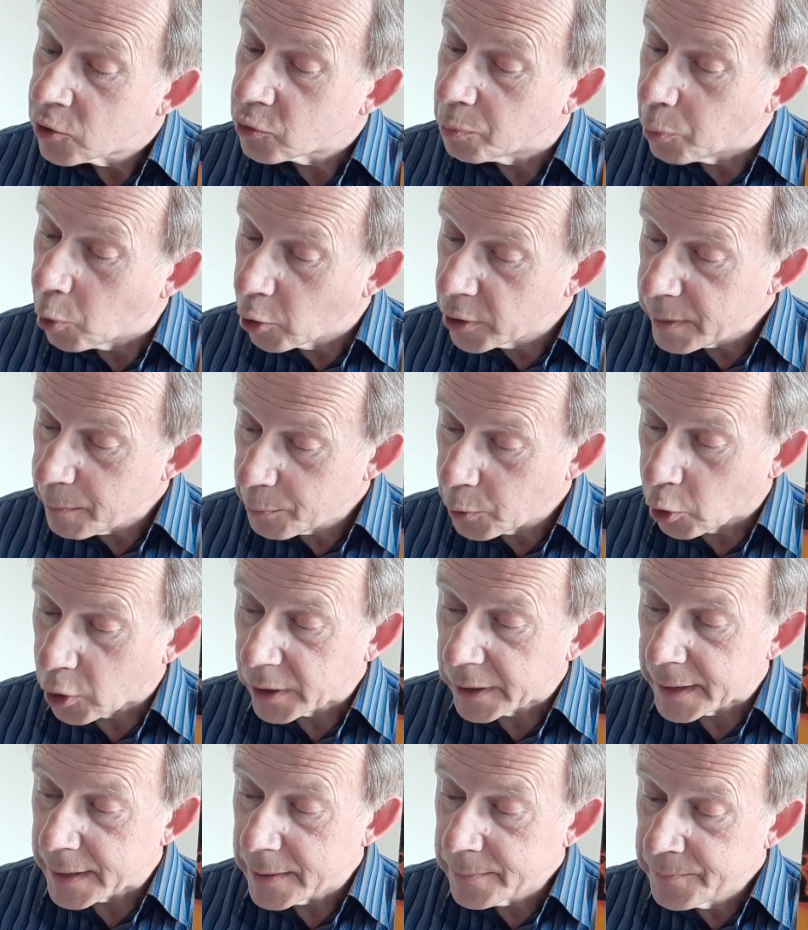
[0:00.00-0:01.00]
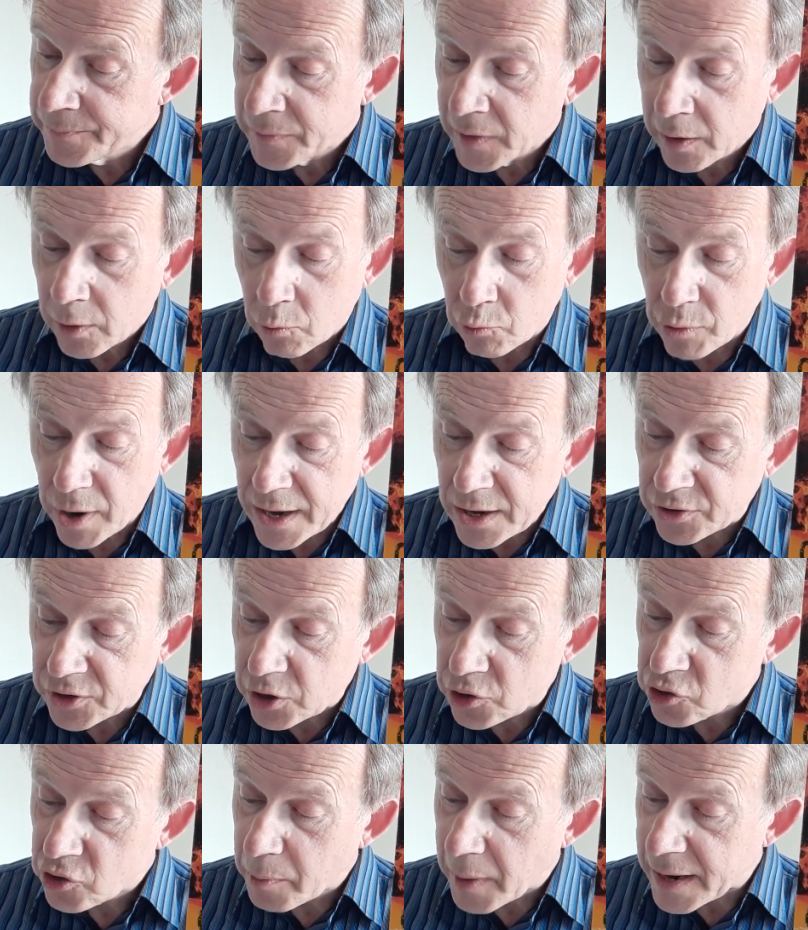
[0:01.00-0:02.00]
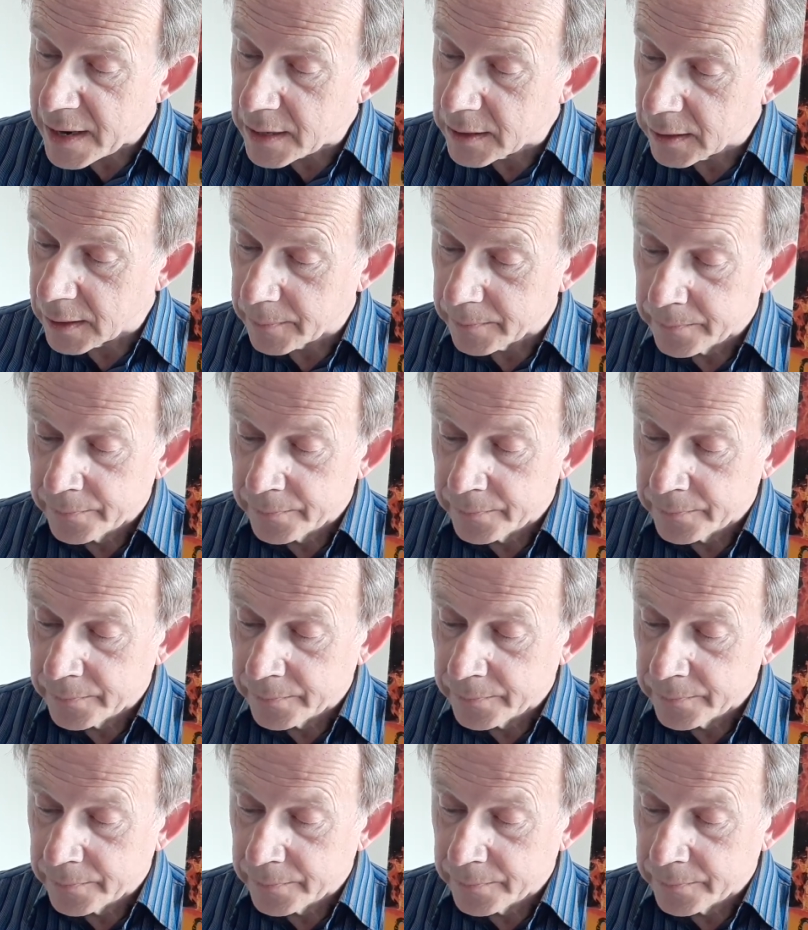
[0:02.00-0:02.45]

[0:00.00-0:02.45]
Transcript: Born in Brooklyn, raised in Jamaica.